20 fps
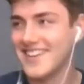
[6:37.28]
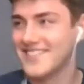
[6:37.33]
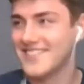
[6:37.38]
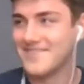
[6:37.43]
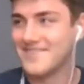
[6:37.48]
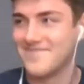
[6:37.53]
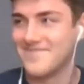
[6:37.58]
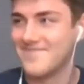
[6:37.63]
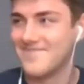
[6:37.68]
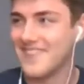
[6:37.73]

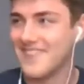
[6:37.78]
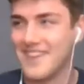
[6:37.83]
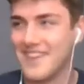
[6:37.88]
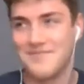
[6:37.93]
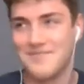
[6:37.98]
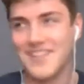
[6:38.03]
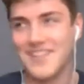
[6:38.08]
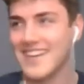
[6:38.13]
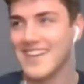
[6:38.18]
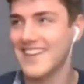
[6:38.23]
I'm
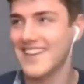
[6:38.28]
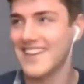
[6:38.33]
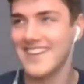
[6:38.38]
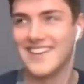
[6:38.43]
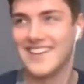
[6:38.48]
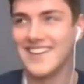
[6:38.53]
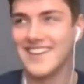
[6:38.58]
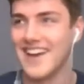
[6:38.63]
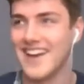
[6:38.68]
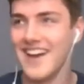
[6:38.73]
blanking.
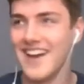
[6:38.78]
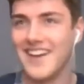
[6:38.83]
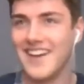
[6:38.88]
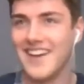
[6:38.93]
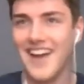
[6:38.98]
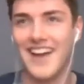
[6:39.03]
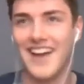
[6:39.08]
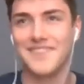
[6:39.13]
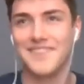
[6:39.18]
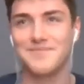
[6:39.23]
I, I
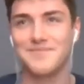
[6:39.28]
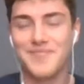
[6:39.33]
probably